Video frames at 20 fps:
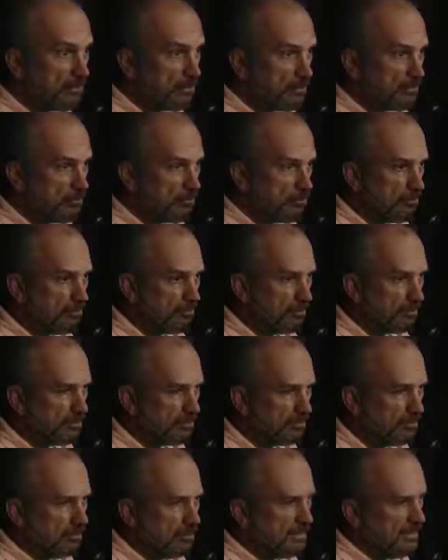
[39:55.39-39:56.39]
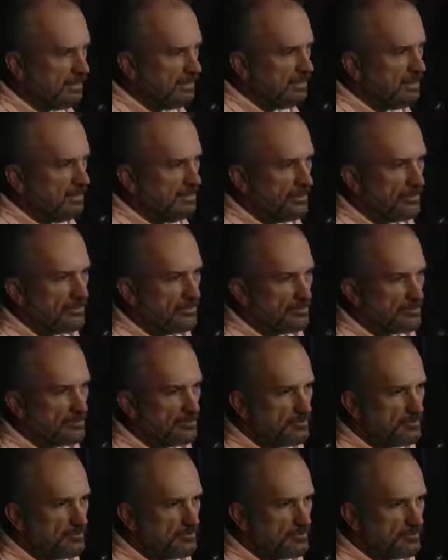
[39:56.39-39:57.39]
or perfect. And yet there's
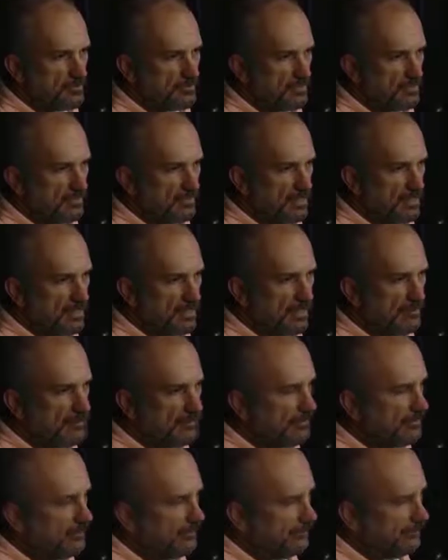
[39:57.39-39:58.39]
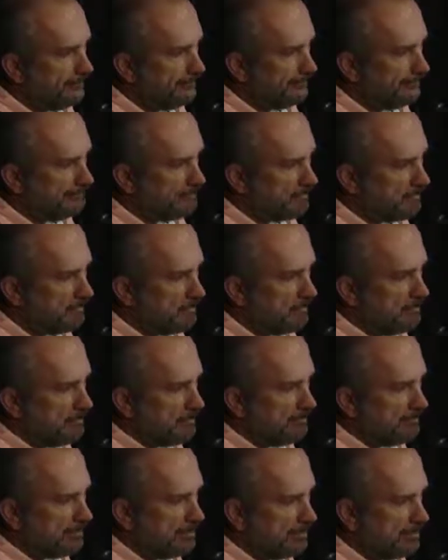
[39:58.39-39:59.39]
been many
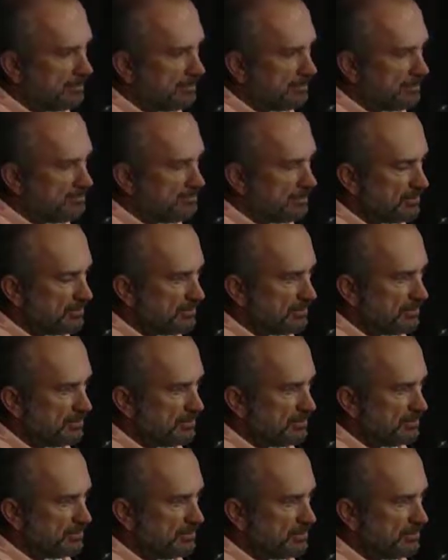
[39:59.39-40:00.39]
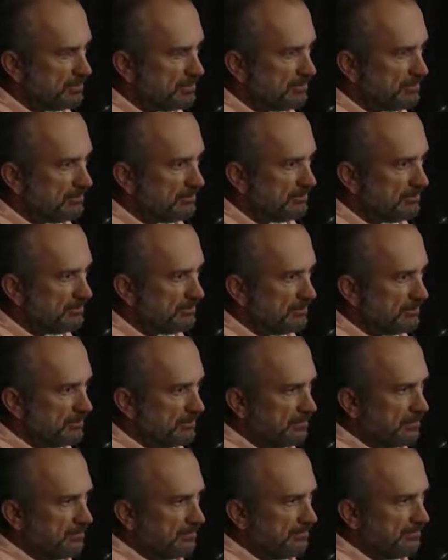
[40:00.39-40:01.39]
people expressing the notion that
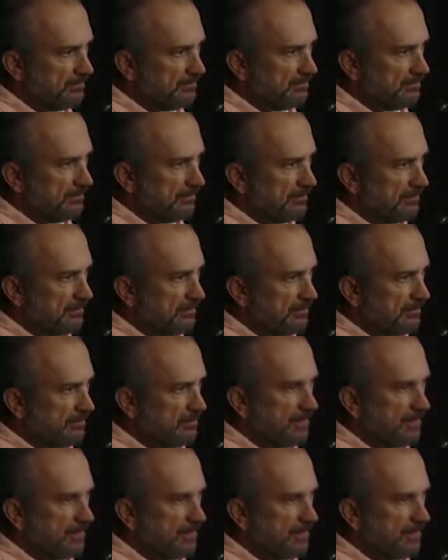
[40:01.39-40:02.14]
they're